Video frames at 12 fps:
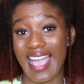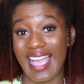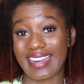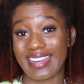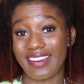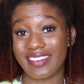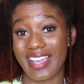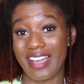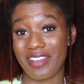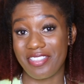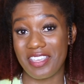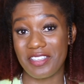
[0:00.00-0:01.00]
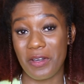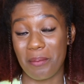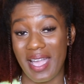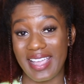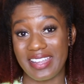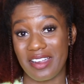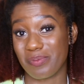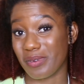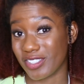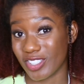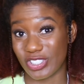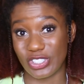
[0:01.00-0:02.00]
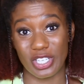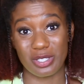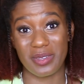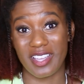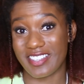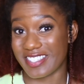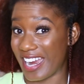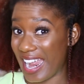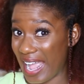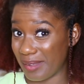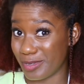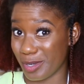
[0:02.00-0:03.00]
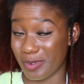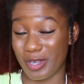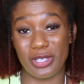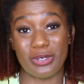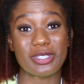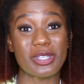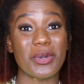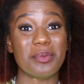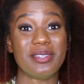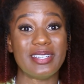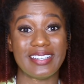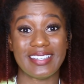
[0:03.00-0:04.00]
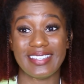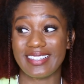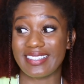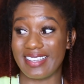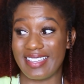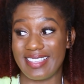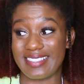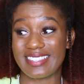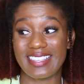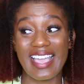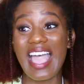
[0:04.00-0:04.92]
I clearly have a thing for buying hair products just because they're hyped up on YouTube, because